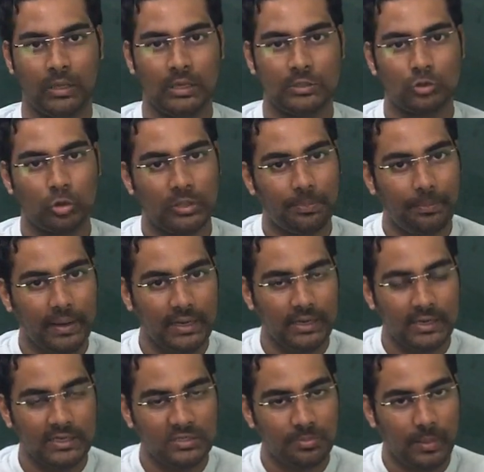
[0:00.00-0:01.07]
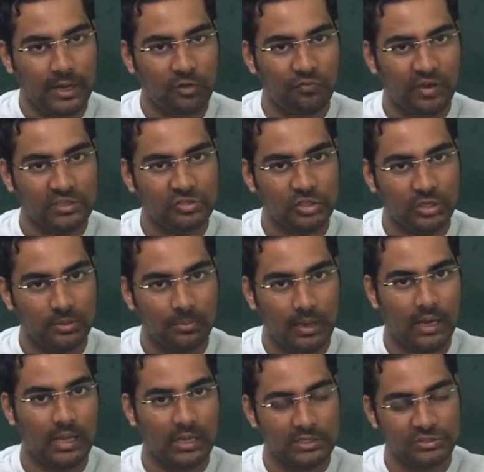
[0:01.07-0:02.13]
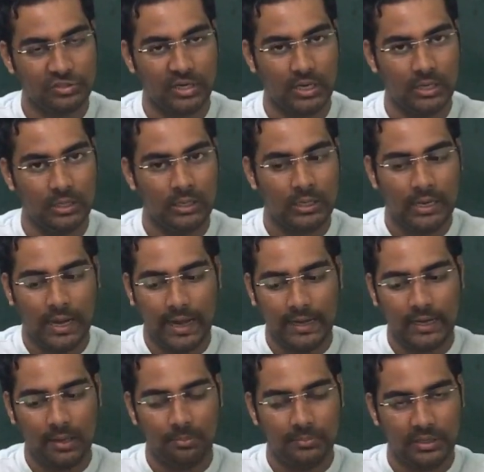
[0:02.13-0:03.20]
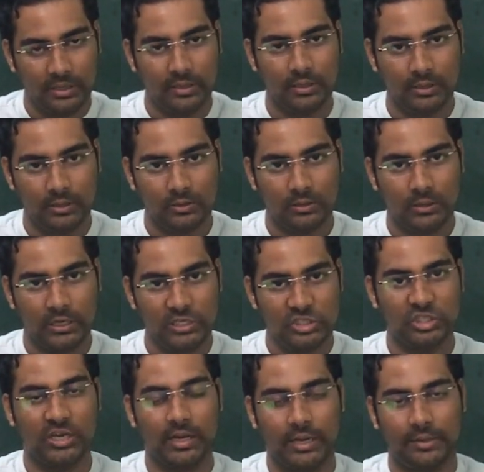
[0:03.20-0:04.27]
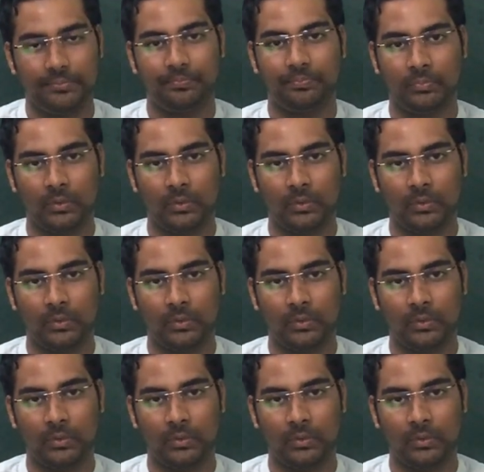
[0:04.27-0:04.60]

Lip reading: So the pen is manufactured in Maharashtra and I am here in Chennai.